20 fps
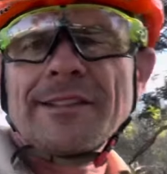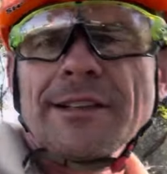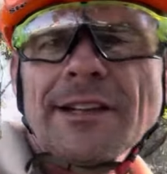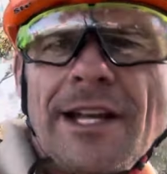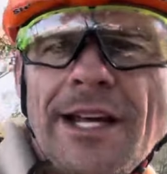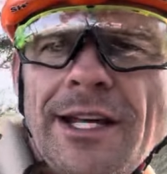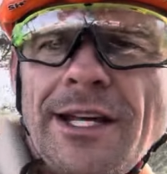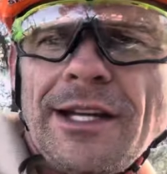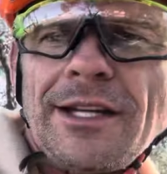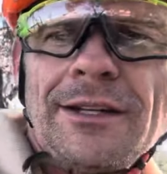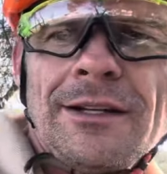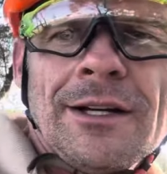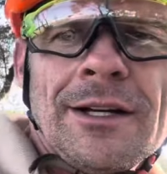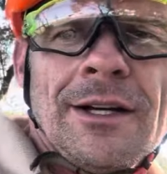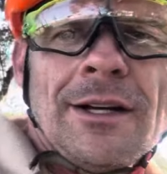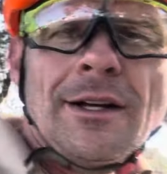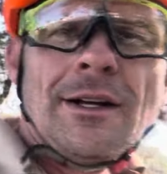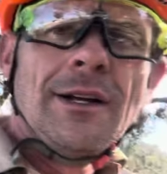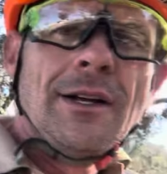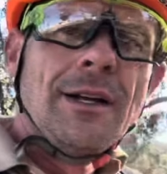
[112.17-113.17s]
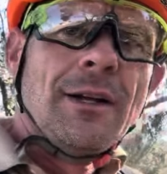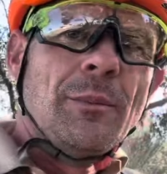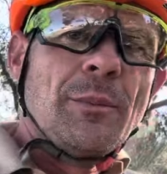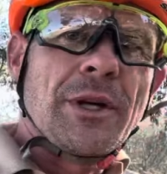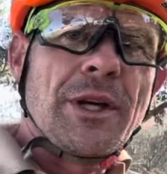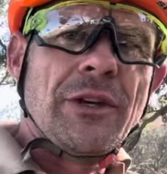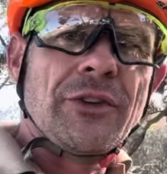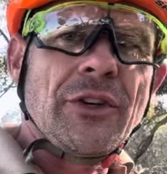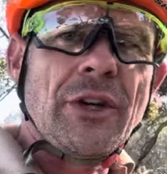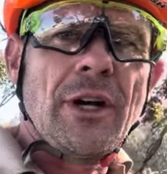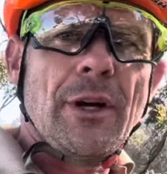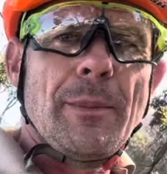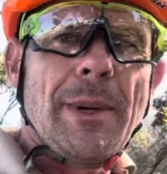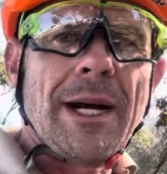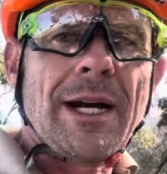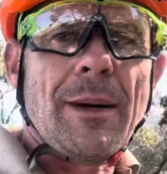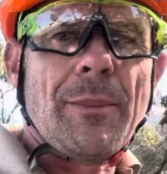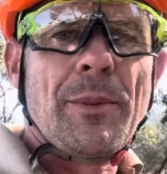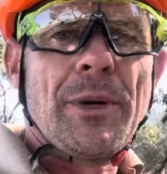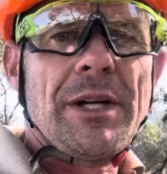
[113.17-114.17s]
lean, because I don't
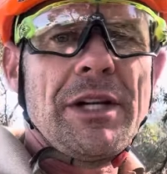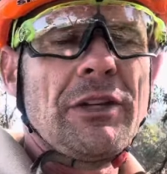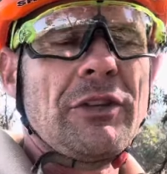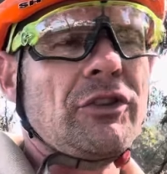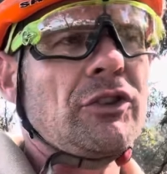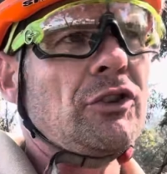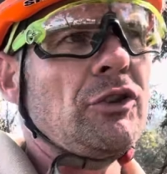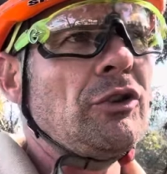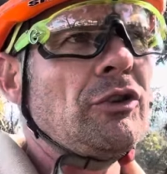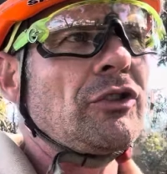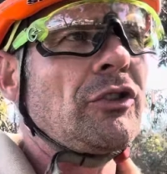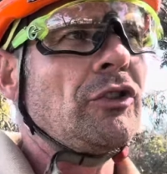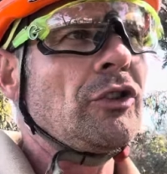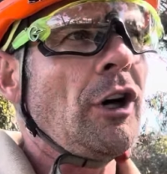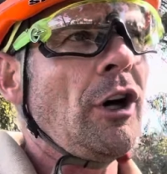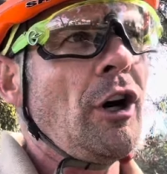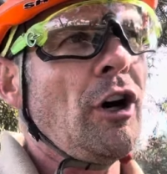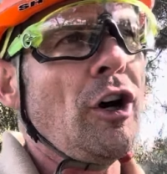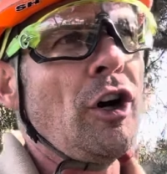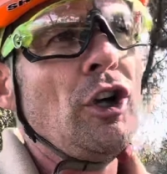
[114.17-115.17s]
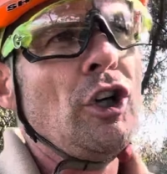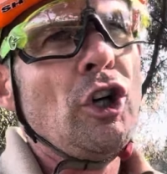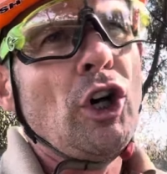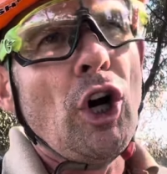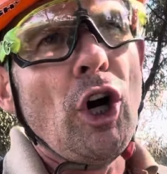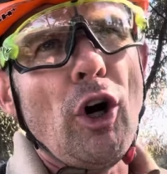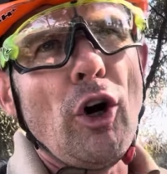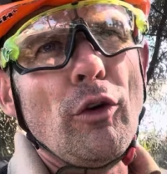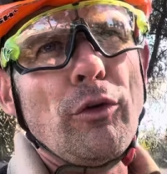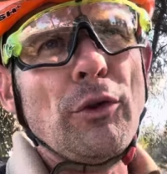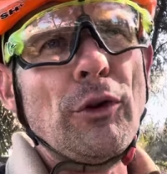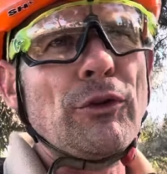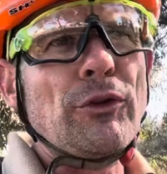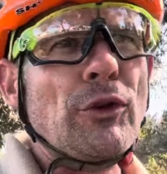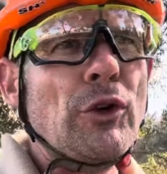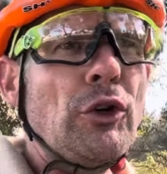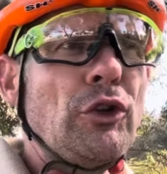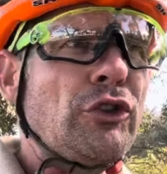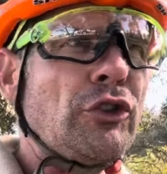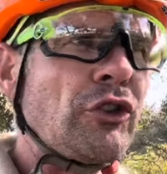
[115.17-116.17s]
make up any excuses. Oh, healthy
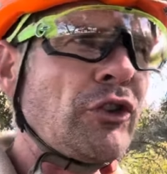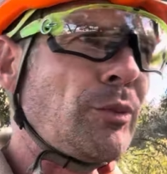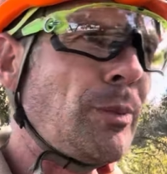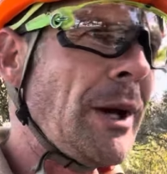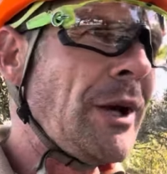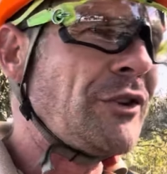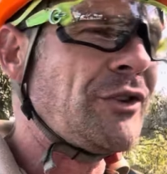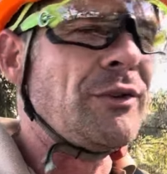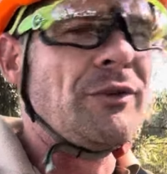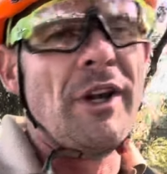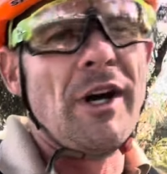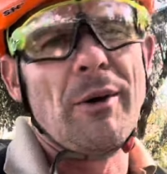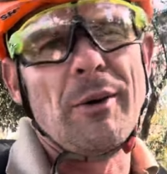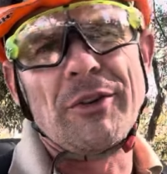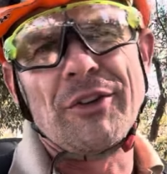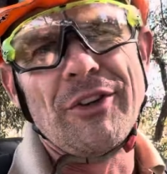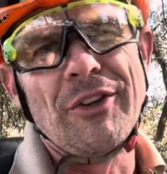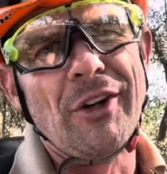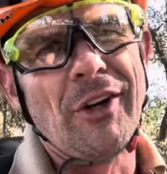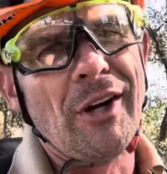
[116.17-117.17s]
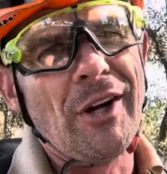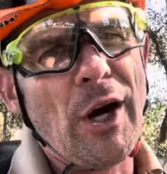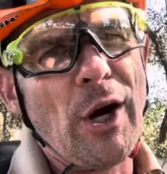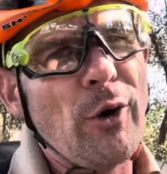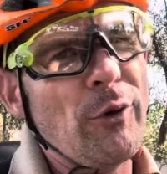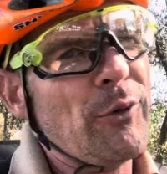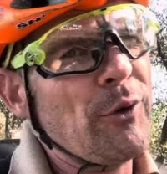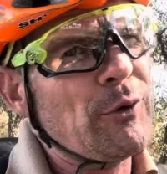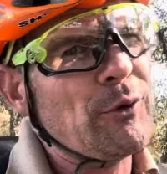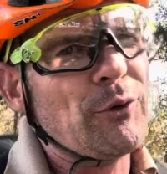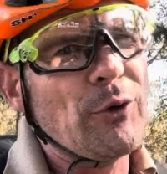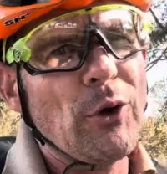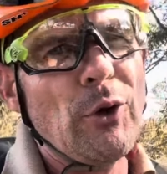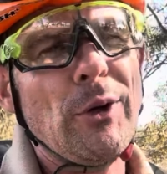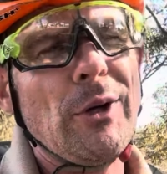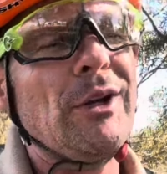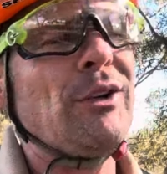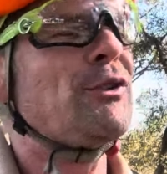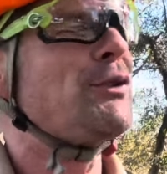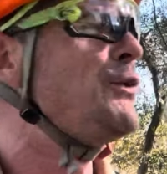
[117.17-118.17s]
food's expensive. No, it's not. Healthy
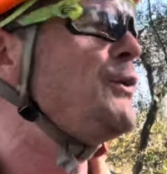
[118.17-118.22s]
food is